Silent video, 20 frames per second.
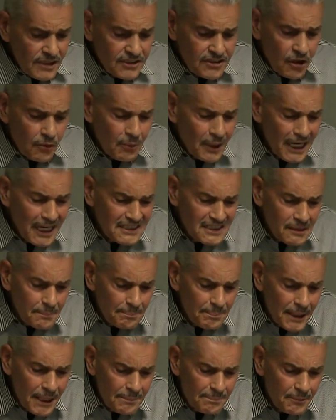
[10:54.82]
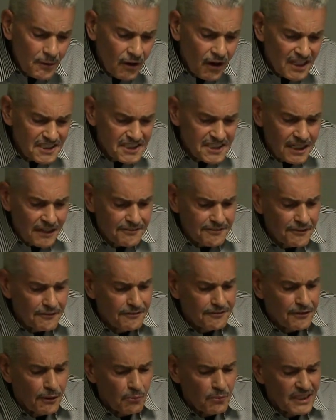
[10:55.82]
So we as a people are suffering
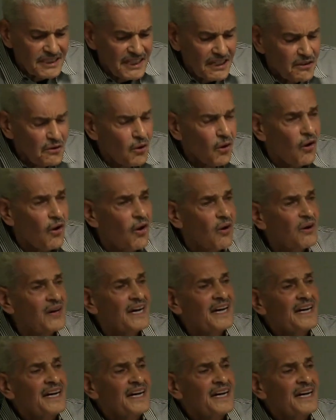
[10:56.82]
from what they call